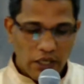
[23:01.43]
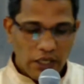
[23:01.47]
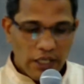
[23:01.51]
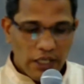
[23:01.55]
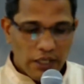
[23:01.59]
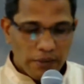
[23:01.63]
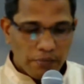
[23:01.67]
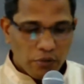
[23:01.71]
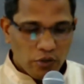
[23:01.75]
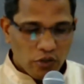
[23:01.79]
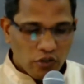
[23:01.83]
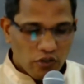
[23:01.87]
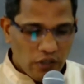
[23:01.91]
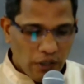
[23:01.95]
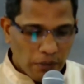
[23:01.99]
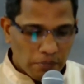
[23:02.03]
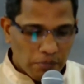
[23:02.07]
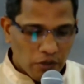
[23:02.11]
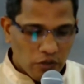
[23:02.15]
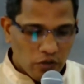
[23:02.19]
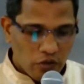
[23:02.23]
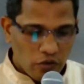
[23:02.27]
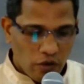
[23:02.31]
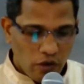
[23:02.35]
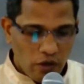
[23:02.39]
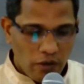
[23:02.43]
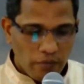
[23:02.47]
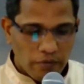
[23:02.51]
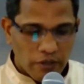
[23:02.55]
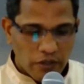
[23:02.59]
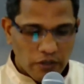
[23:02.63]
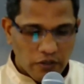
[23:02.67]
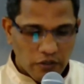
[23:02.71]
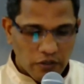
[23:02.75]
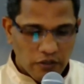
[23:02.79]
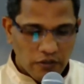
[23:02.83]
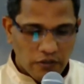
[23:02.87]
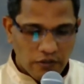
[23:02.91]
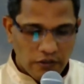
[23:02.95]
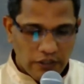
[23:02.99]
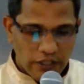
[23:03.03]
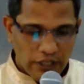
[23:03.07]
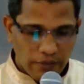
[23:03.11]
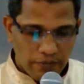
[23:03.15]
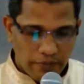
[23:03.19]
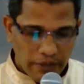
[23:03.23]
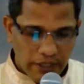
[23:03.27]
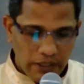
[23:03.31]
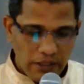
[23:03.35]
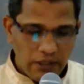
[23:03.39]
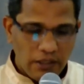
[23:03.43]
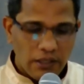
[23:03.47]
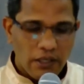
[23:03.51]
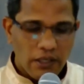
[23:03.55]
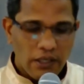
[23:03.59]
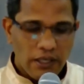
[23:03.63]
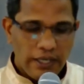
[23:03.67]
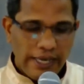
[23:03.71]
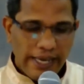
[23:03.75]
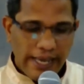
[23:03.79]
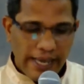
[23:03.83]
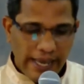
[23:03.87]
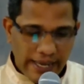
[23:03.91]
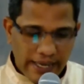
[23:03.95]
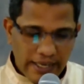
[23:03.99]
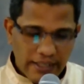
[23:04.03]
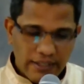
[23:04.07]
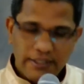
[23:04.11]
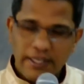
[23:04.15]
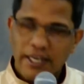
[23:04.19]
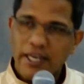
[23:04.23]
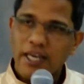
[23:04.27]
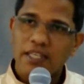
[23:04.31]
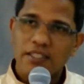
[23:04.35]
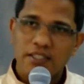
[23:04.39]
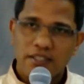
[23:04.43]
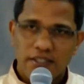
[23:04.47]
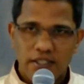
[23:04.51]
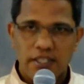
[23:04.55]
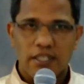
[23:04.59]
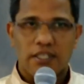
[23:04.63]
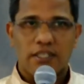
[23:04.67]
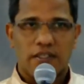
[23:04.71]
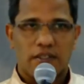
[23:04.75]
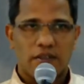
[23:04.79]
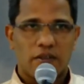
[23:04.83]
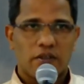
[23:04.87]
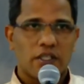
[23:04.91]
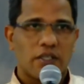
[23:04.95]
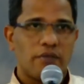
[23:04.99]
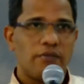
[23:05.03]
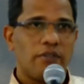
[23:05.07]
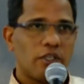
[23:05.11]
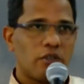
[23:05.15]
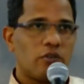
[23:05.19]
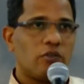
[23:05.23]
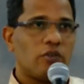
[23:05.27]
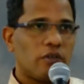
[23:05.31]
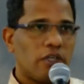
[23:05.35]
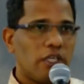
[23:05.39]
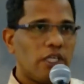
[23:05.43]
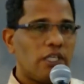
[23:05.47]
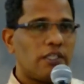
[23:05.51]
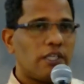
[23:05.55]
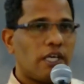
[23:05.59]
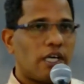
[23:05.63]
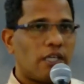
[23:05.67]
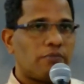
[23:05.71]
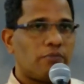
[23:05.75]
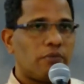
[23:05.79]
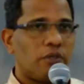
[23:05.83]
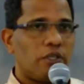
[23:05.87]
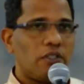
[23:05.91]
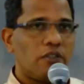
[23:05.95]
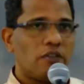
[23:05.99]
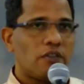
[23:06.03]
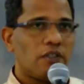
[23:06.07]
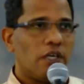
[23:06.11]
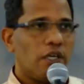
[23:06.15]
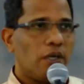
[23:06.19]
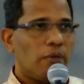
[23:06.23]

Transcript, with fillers: Hebrews chapter twelve verses seven, eight and ten. Okay, we have to read that verse.